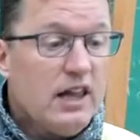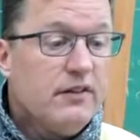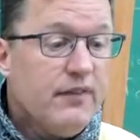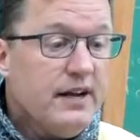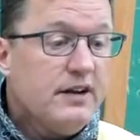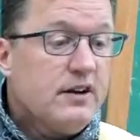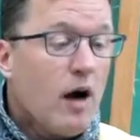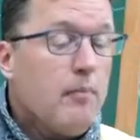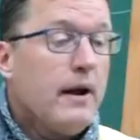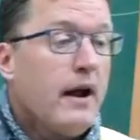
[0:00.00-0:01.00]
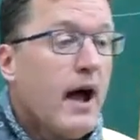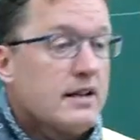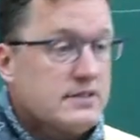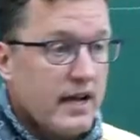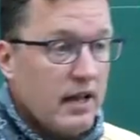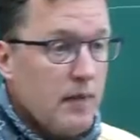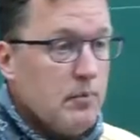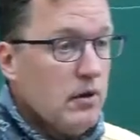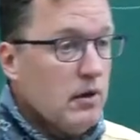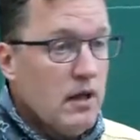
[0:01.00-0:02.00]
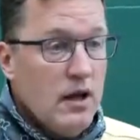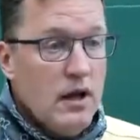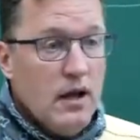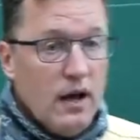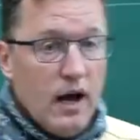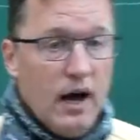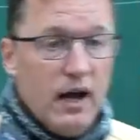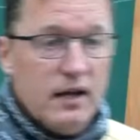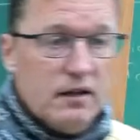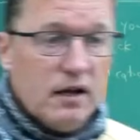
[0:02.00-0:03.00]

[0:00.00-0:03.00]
elevated carbon dioxide level uh,